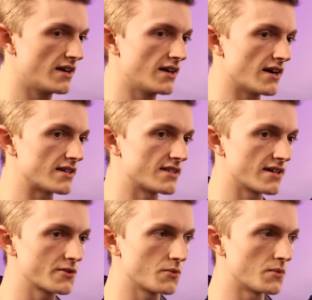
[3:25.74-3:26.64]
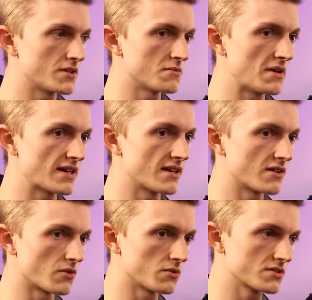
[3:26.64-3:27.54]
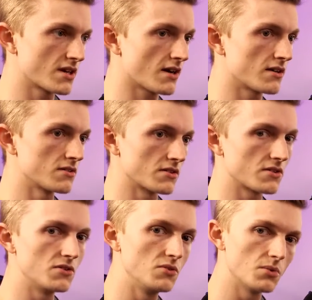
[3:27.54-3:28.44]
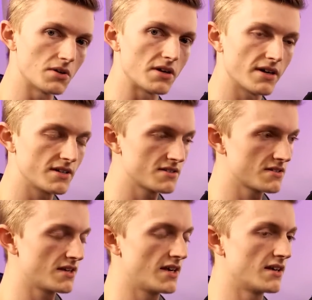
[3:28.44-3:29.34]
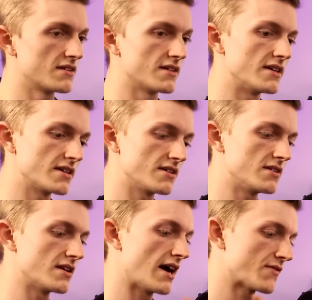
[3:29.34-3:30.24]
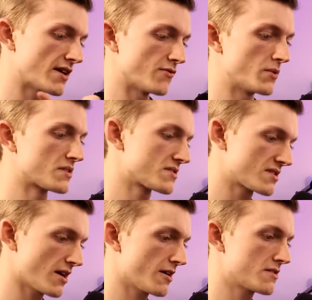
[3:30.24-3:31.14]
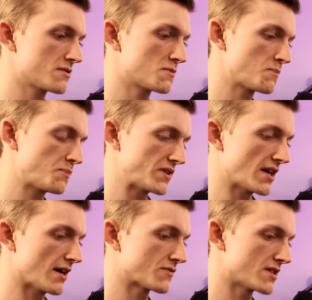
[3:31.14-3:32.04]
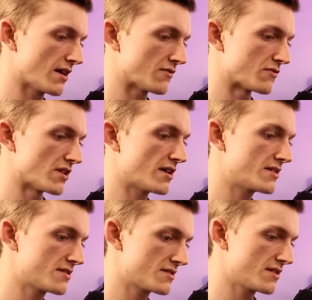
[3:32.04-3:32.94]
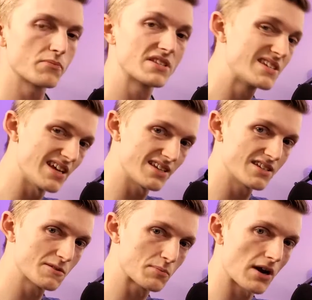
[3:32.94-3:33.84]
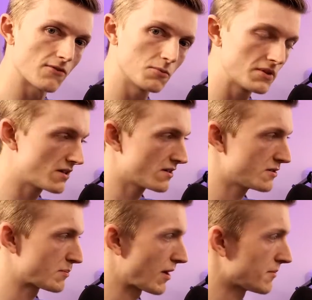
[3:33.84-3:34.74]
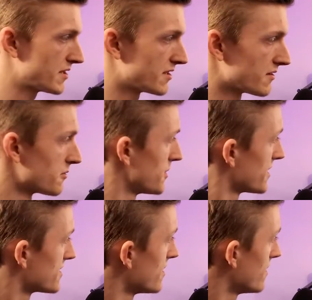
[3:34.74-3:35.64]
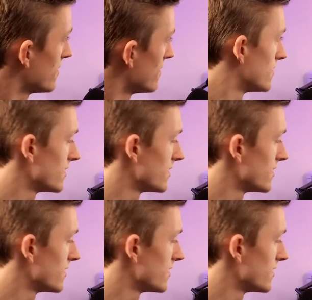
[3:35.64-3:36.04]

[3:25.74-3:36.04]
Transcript: I think when you're making an old car look new or nice, like you have to have wheels and tires, you have to have lights. Tint is probably good. You probably need a little bit of tint.